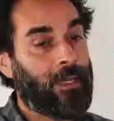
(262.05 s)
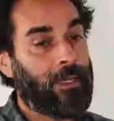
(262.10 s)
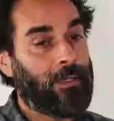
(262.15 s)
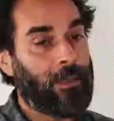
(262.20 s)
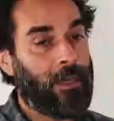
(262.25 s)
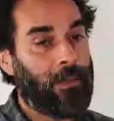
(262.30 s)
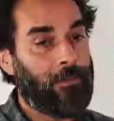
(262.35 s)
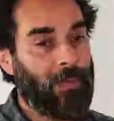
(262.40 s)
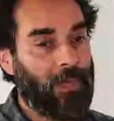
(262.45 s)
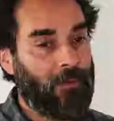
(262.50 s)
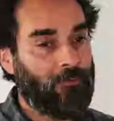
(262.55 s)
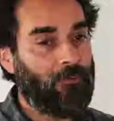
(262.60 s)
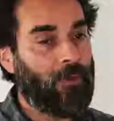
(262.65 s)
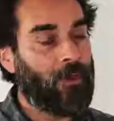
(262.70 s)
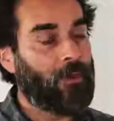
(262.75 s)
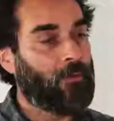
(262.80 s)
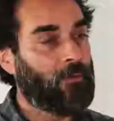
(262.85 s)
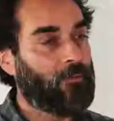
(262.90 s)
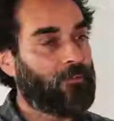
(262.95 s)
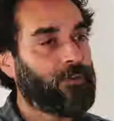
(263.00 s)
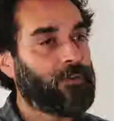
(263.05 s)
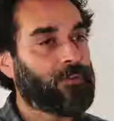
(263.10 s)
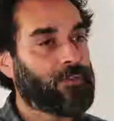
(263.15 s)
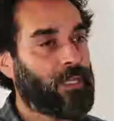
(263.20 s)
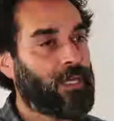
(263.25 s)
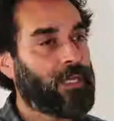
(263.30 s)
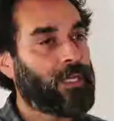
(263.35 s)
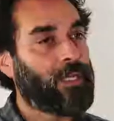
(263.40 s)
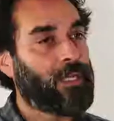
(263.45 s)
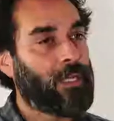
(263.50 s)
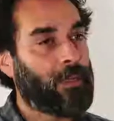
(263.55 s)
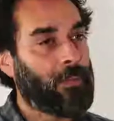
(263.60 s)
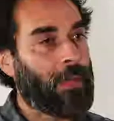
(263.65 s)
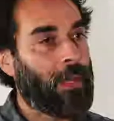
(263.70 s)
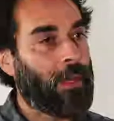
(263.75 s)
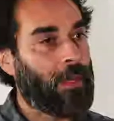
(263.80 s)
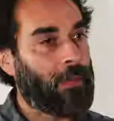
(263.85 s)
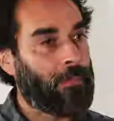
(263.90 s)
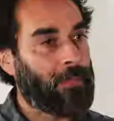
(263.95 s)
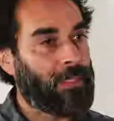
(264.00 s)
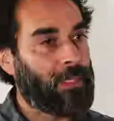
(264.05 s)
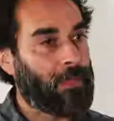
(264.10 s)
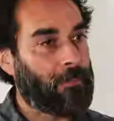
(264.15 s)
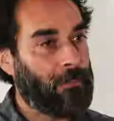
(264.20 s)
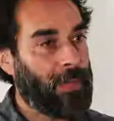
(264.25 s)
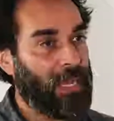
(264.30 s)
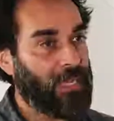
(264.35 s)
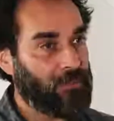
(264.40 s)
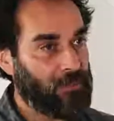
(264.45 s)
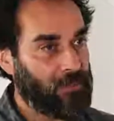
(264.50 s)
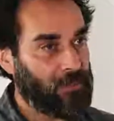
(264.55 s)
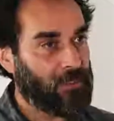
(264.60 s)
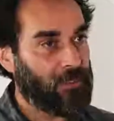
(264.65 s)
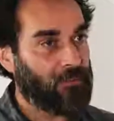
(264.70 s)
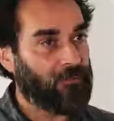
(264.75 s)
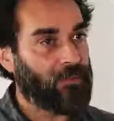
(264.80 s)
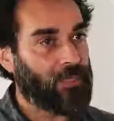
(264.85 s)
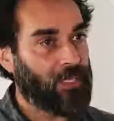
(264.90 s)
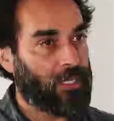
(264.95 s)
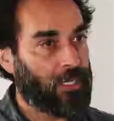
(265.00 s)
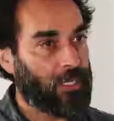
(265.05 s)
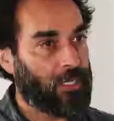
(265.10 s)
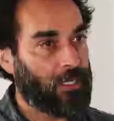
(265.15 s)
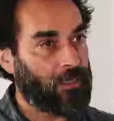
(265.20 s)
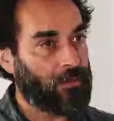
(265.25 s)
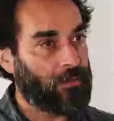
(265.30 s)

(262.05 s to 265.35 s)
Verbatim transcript: and, and my role feels like an, I'm I'm an ambassador for the